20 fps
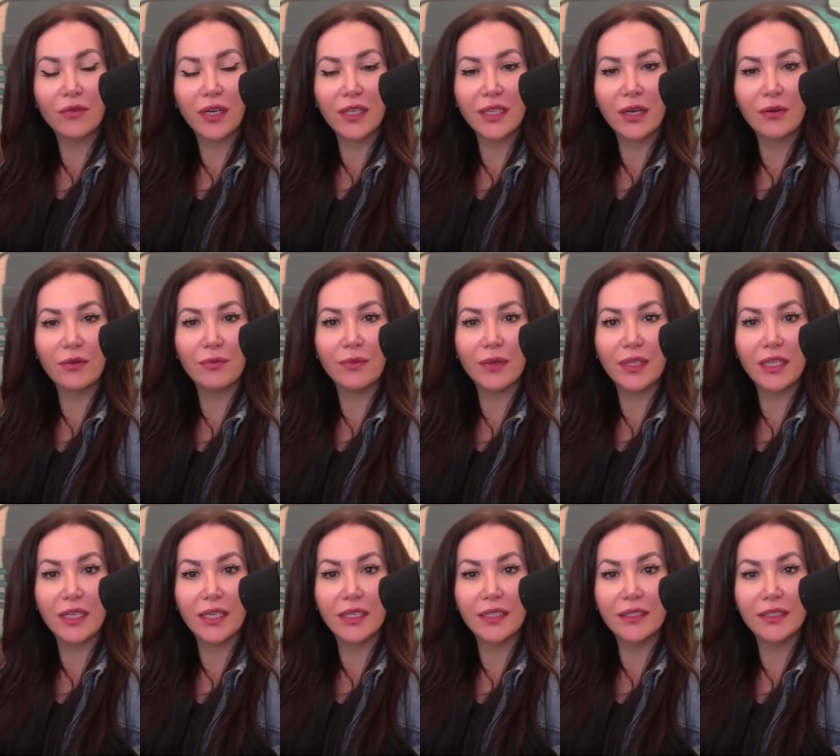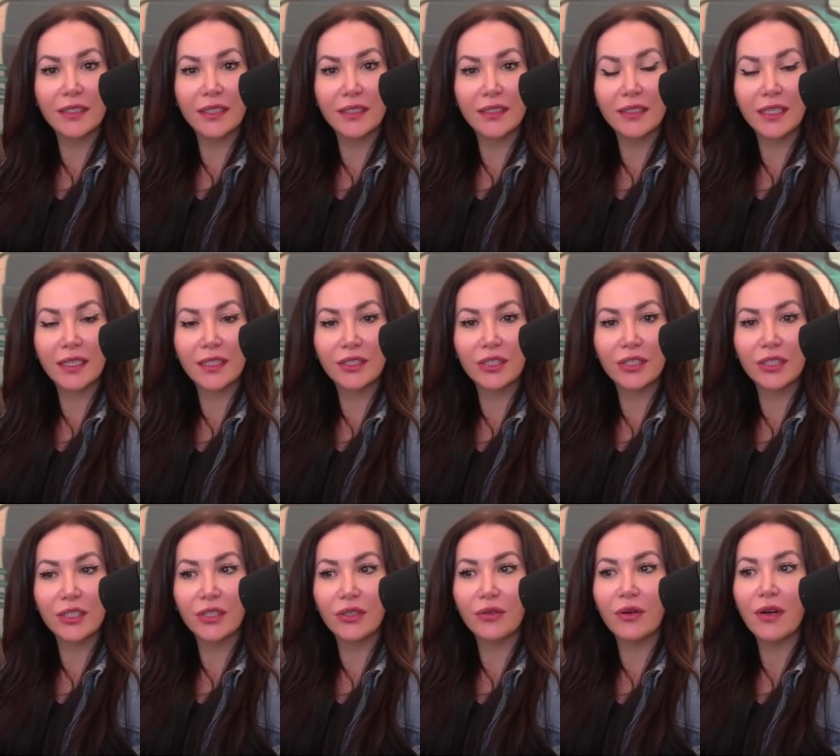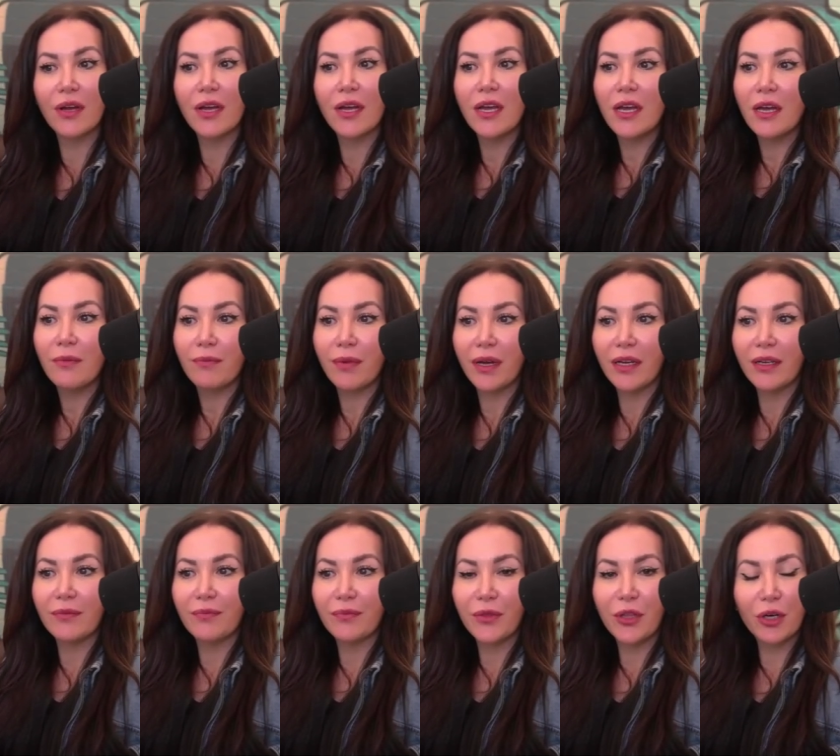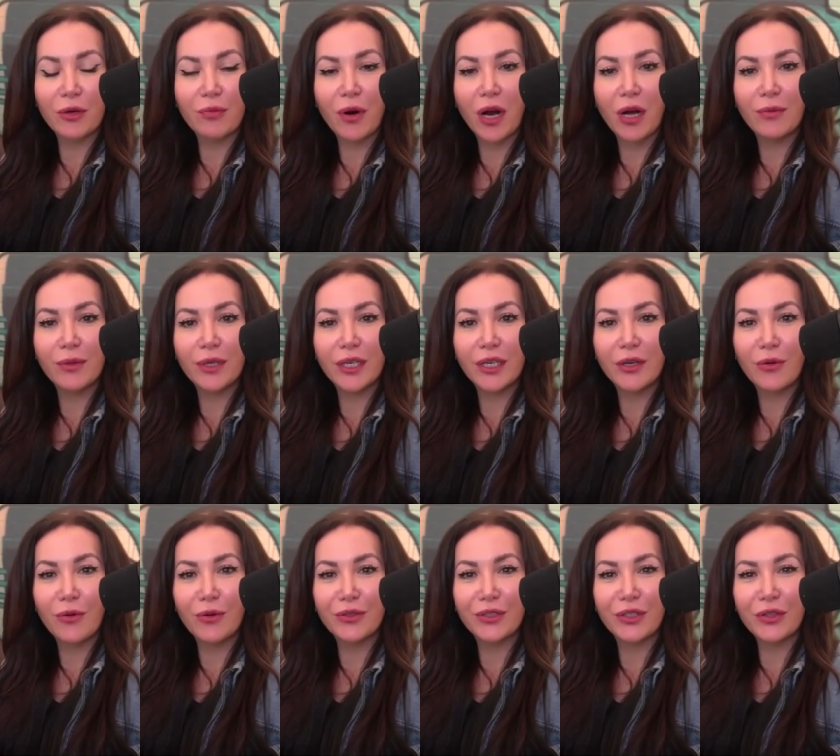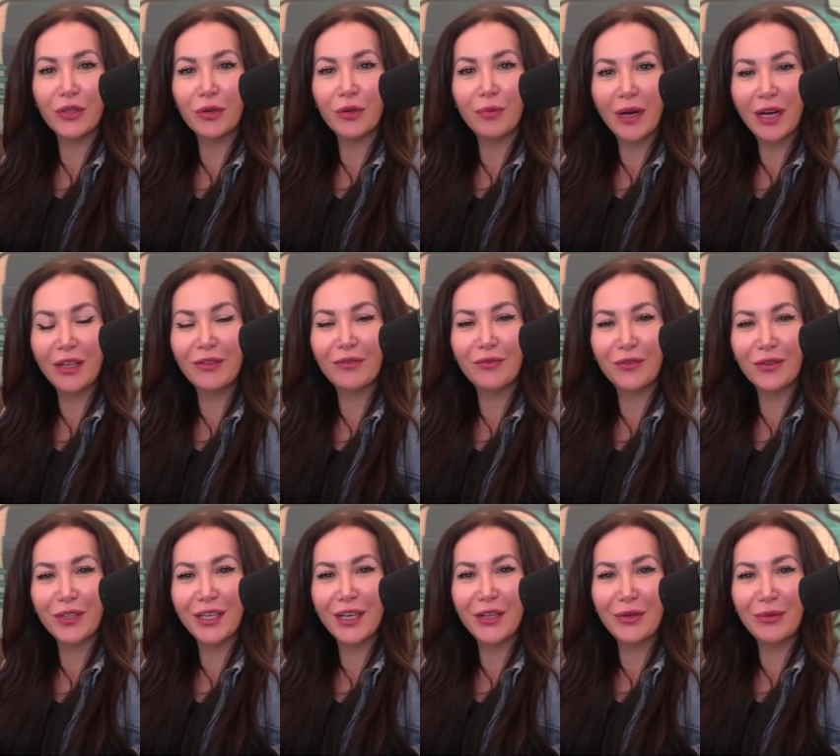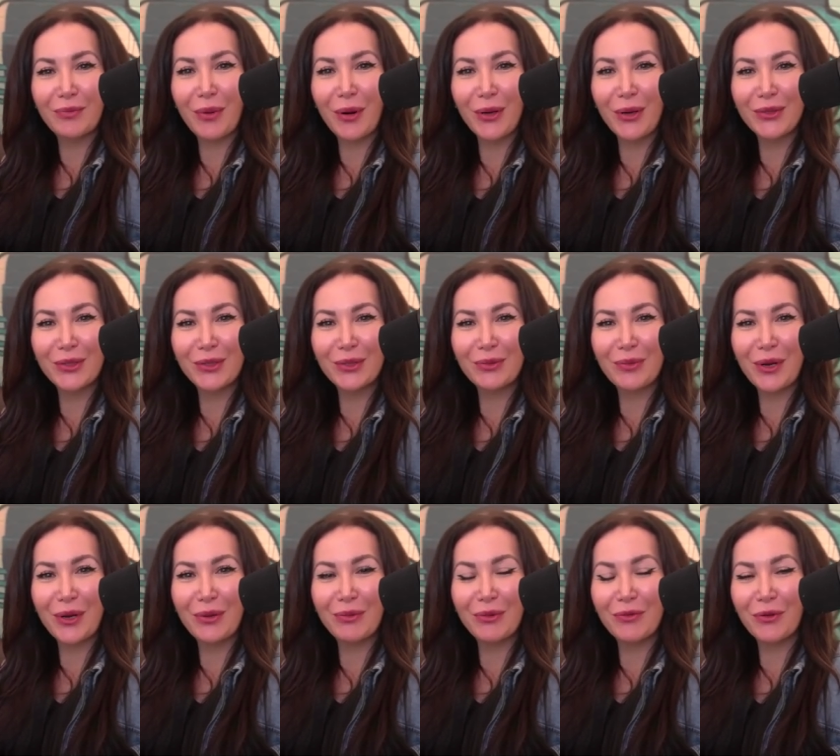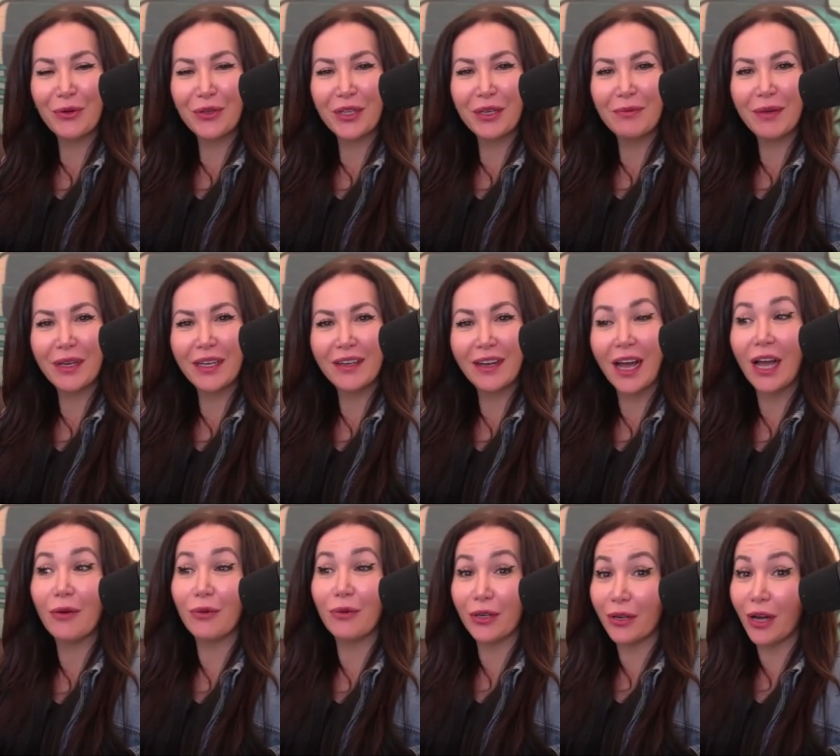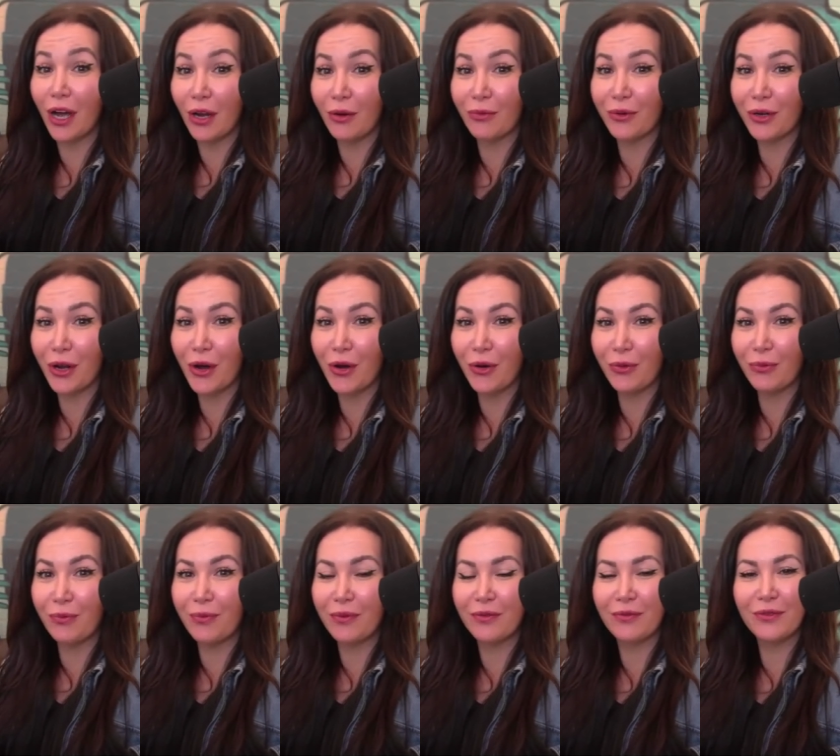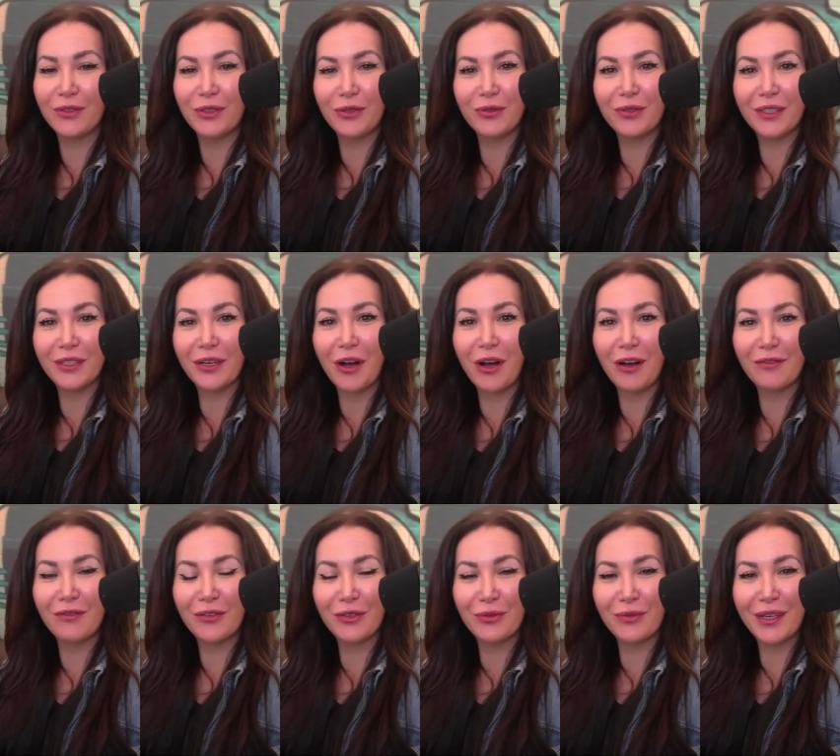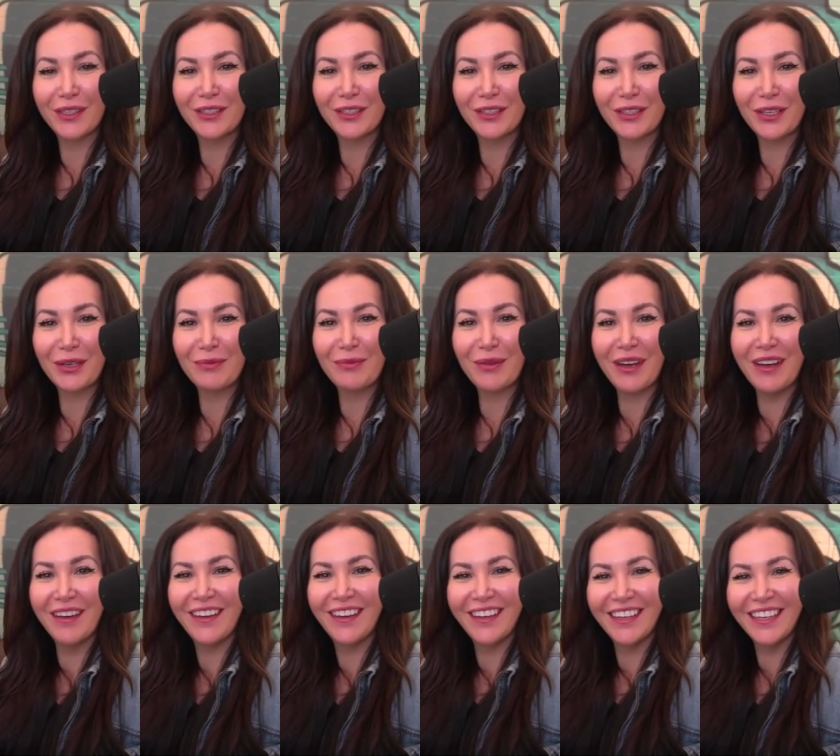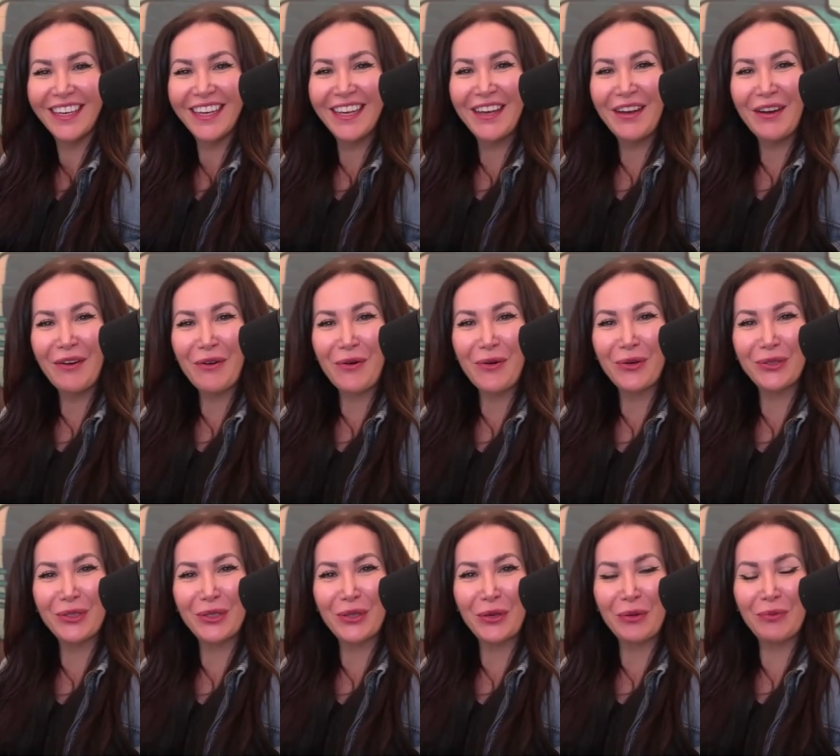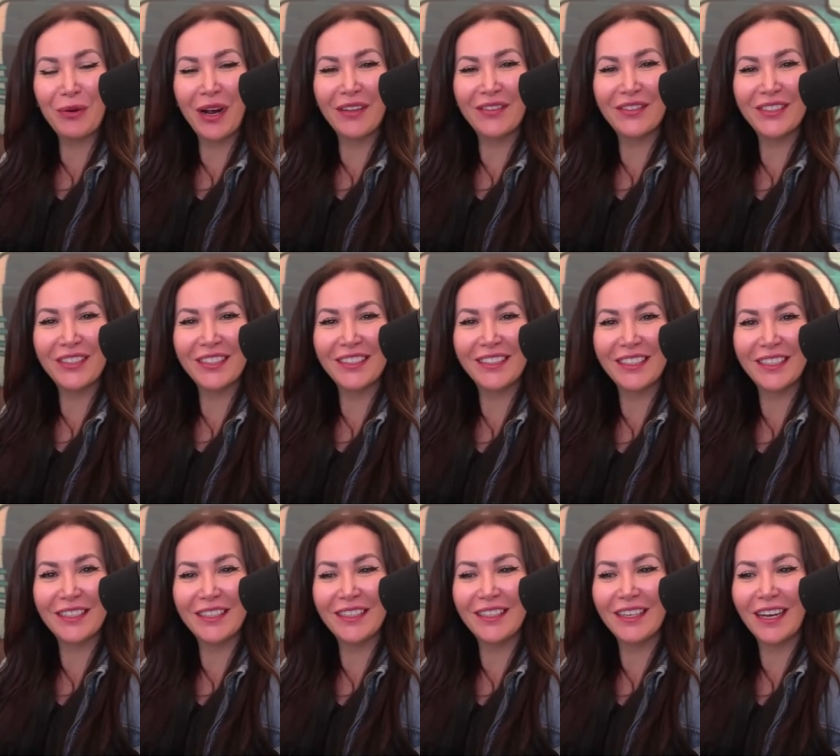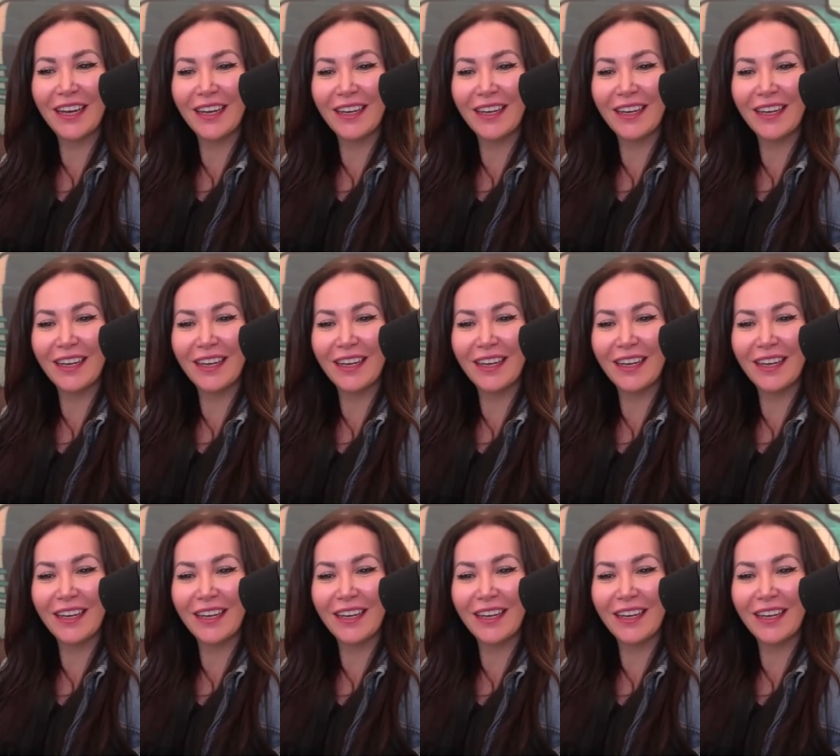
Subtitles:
right? That would be the easiest thing to do. But they're probably holding their breath for the other parts as well before they make, I would hope Susan Goff and the rest of them are holding their breath to see